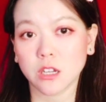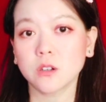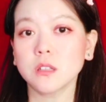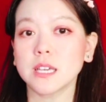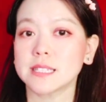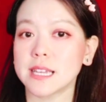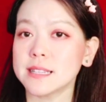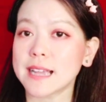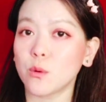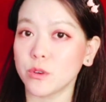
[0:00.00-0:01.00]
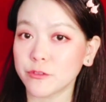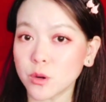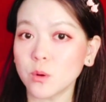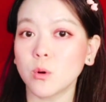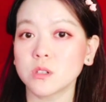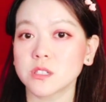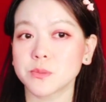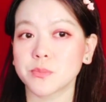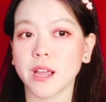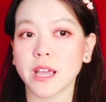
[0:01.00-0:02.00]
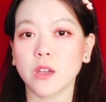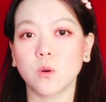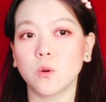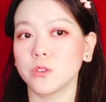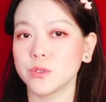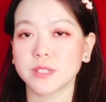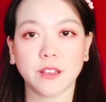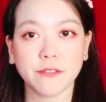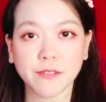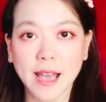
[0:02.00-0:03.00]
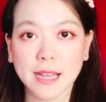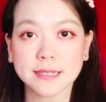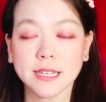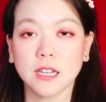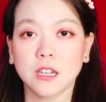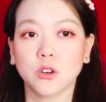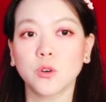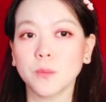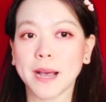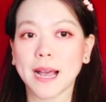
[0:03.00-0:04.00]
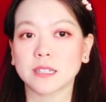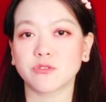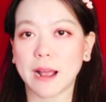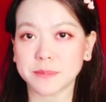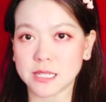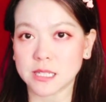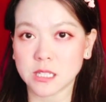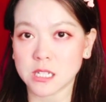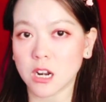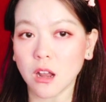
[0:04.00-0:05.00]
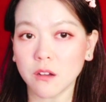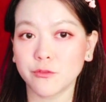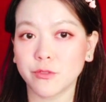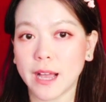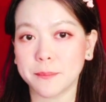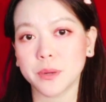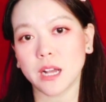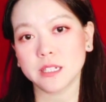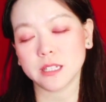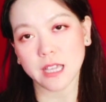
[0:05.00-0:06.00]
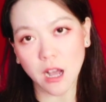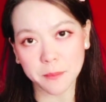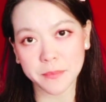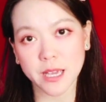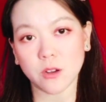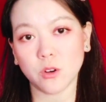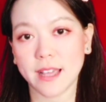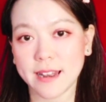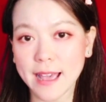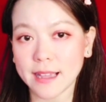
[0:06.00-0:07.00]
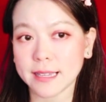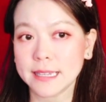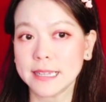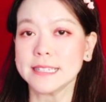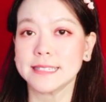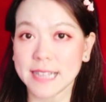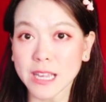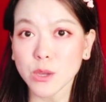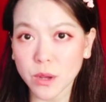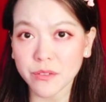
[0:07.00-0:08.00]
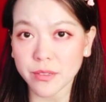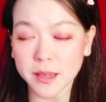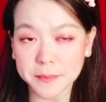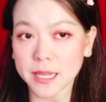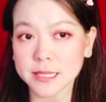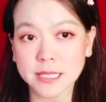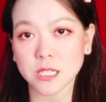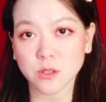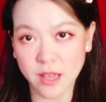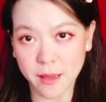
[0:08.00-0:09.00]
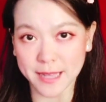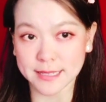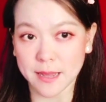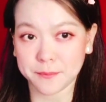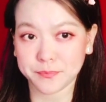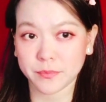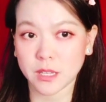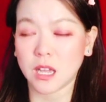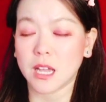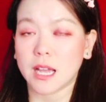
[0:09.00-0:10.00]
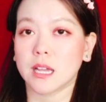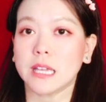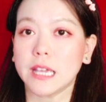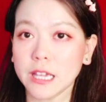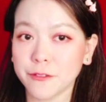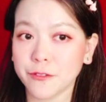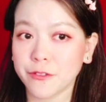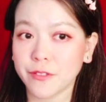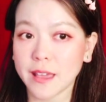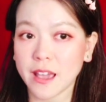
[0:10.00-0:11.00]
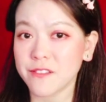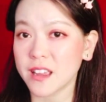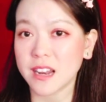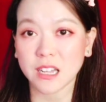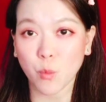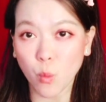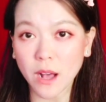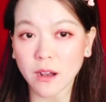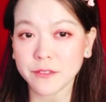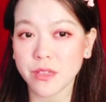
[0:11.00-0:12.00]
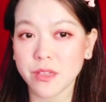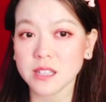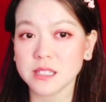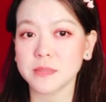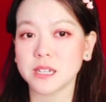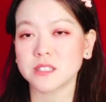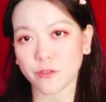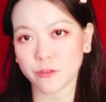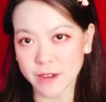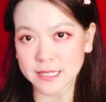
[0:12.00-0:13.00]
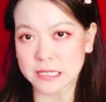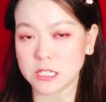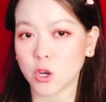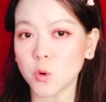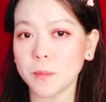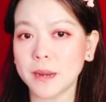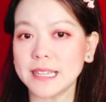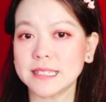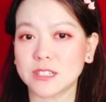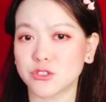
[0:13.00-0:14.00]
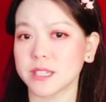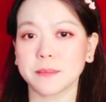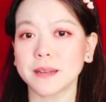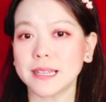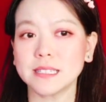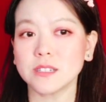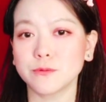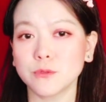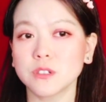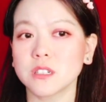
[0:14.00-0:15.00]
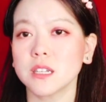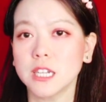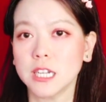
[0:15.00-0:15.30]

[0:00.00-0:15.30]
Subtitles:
cool their skin down with cool water spray or using a fan, cool packs wrapped in a cloth and put under the armpit or their neck. Stay with them until they're better. If they're feeling unwell after 30 minutes of resting in a cool place and drinking plenty of water,